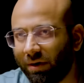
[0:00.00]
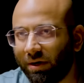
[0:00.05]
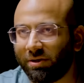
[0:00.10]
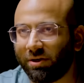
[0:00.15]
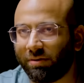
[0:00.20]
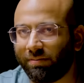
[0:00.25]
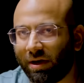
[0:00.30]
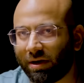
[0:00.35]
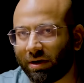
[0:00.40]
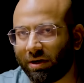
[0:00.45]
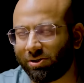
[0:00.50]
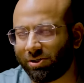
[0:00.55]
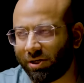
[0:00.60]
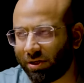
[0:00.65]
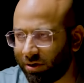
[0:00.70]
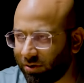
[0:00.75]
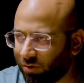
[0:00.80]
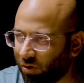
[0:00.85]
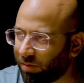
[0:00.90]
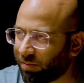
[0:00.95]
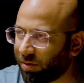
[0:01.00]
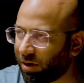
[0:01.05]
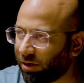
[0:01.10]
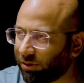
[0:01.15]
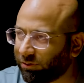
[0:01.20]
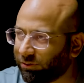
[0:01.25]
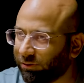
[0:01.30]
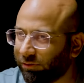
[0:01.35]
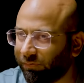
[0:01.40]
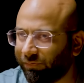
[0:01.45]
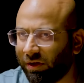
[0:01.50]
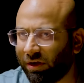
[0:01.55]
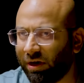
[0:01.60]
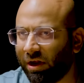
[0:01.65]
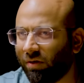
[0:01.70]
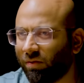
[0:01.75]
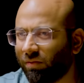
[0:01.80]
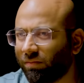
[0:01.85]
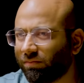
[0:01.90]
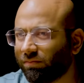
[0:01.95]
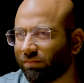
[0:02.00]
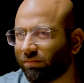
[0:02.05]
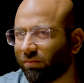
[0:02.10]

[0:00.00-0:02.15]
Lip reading: double-digit market share in core products. We are now.